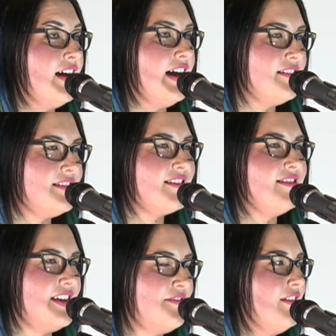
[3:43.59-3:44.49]
Others
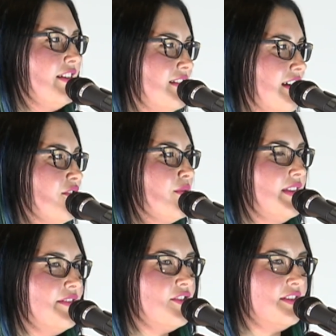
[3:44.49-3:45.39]
can definitely tell
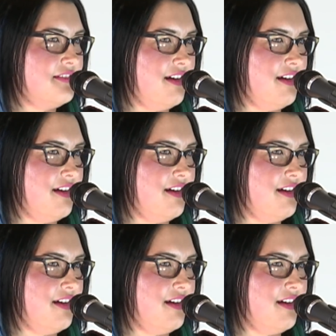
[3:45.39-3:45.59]
when they've got a